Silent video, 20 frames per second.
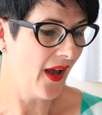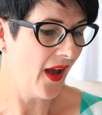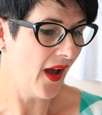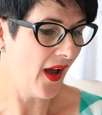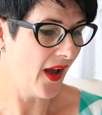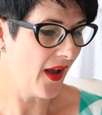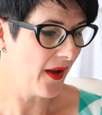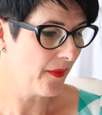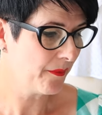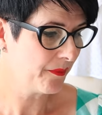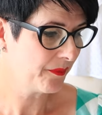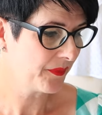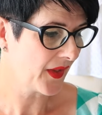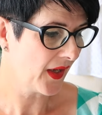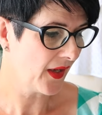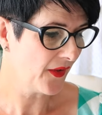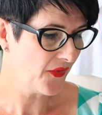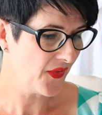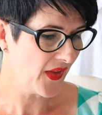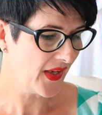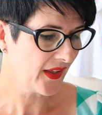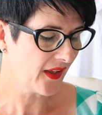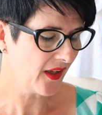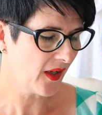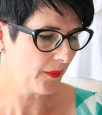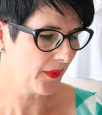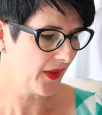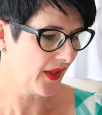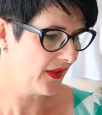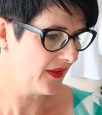I think
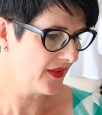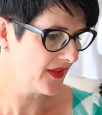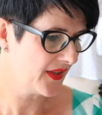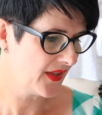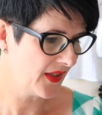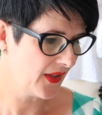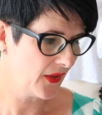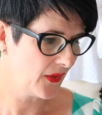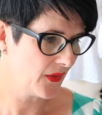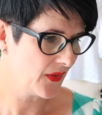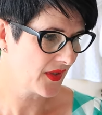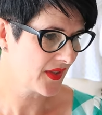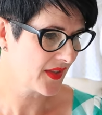I'm going to